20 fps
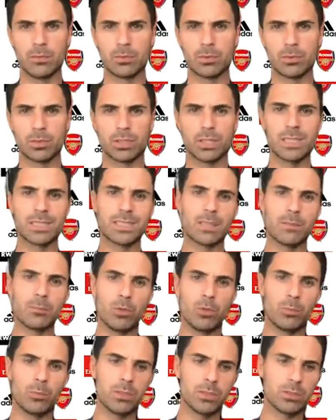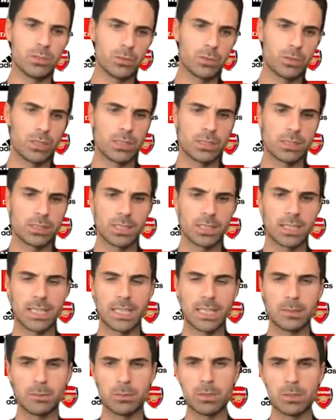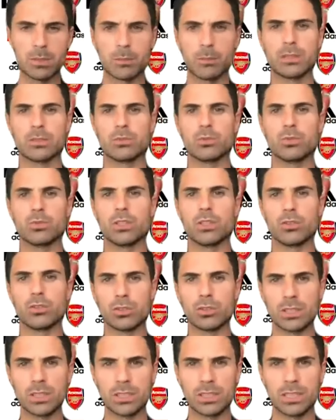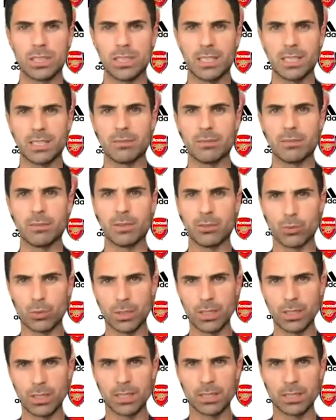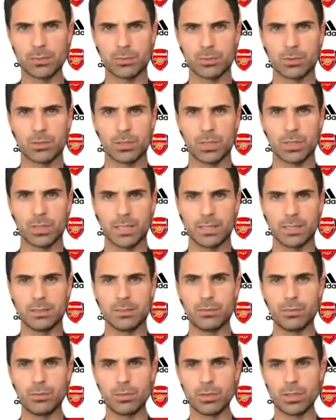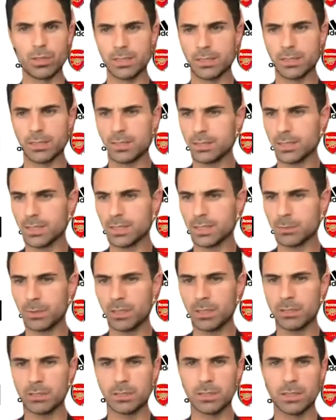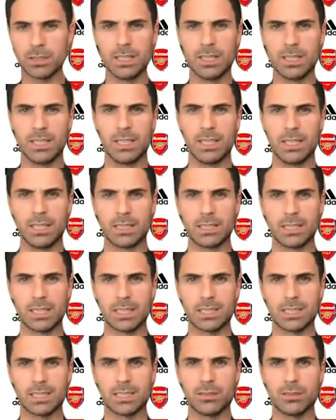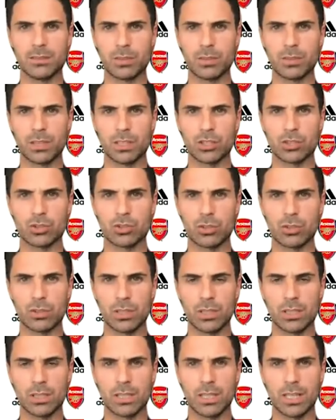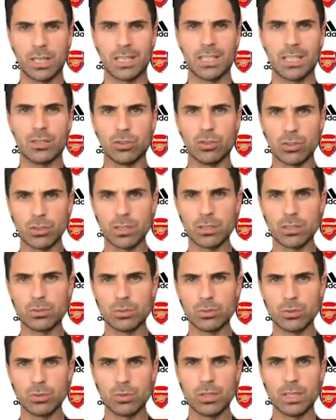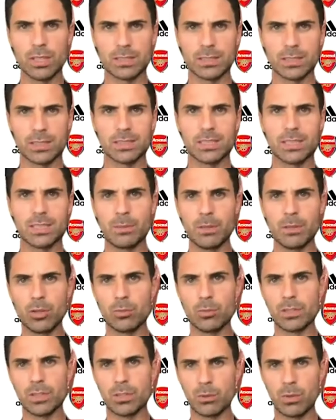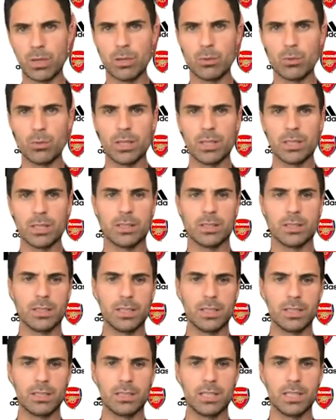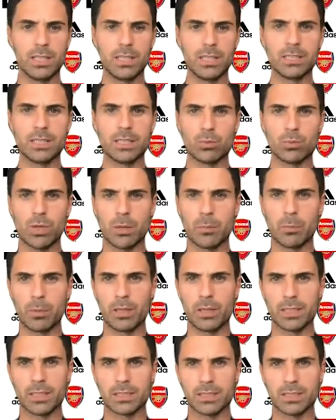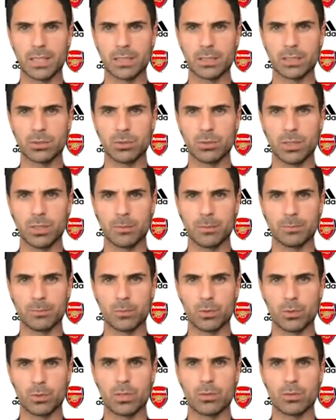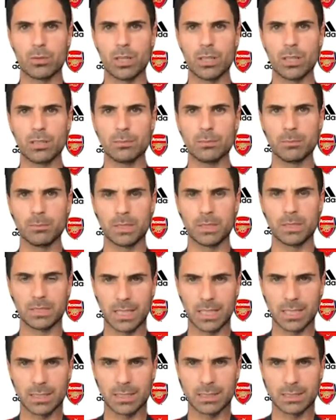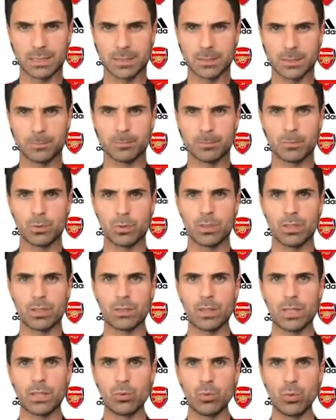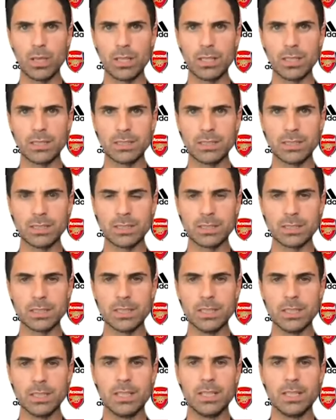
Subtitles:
for certain moments of certain games, but to do it consistently every 3 days for 94, 96 minutes, that's a different story. And in order to do that and develop the right way, they need the right players next to them with the right mentality, with the right qualities,